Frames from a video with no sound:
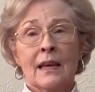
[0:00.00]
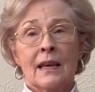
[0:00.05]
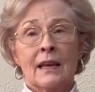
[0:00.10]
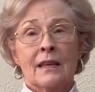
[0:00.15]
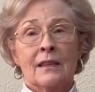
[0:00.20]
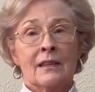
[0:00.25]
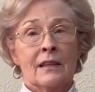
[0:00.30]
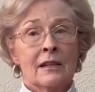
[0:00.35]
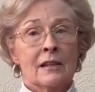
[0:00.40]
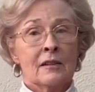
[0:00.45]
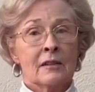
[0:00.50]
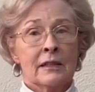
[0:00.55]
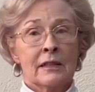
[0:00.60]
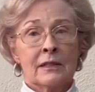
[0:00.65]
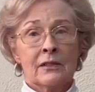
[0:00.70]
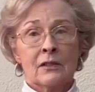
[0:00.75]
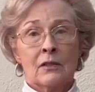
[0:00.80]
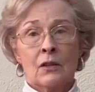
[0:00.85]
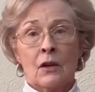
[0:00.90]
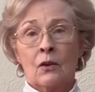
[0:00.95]
There
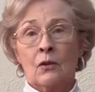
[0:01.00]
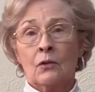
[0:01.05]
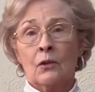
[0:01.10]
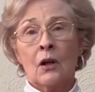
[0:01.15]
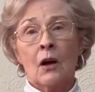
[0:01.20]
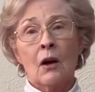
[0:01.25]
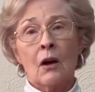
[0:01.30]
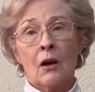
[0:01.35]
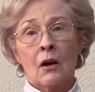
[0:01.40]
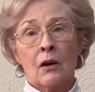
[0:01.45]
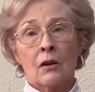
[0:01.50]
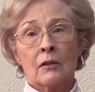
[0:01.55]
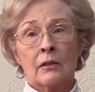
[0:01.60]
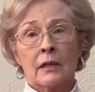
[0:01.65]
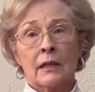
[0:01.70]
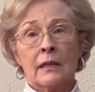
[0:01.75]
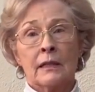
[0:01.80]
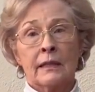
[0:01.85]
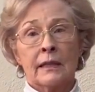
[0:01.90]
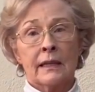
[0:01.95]
is no law
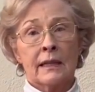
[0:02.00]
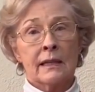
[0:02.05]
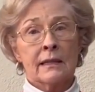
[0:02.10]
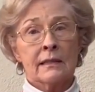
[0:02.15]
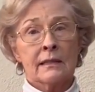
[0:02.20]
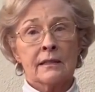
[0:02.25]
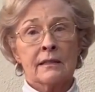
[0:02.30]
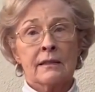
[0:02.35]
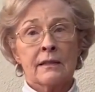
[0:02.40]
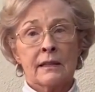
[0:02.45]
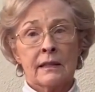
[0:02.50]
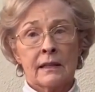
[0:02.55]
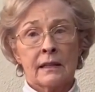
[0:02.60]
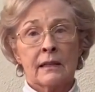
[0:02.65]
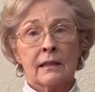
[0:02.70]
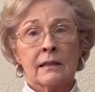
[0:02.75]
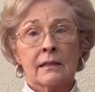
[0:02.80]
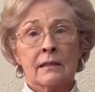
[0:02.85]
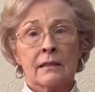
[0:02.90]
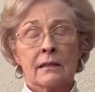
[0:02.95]
against
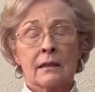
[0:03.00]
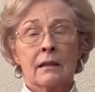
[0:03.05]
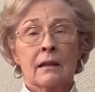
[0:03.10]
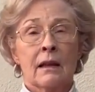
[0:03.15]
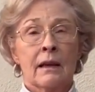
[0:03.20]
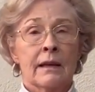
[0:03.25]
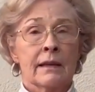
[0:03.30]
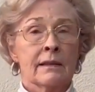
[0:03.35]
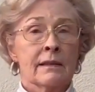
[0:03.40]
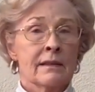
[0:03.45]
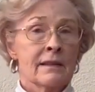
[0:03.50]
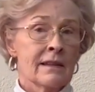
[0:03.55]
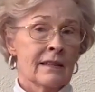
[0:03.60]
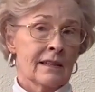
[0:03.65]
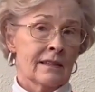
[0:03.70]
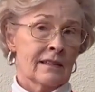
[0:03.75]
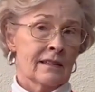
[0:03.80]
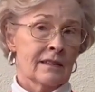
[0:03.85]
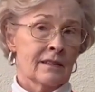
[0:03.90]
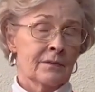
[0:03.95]
things like
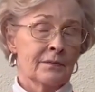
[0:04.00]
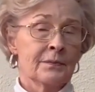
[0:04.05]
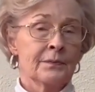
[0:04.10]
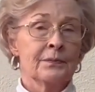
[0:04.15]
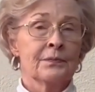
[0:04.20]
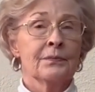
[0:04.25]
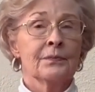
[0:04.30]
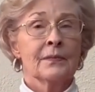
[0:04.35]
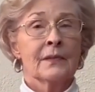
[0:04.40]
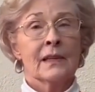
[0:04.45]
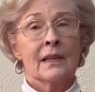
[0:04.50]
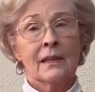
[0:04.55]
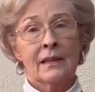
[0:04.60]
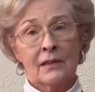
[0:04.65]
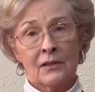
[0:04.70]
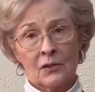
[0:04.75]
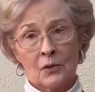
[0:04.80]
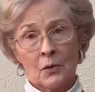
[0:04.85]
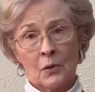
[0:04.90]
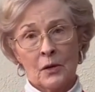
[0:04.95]
this,"
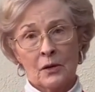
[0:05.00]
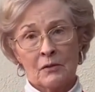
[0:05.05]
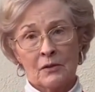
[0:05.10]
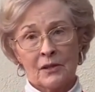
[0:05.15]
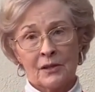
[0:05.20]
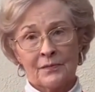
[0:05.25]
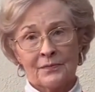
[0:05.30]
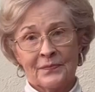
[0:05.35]
end quote.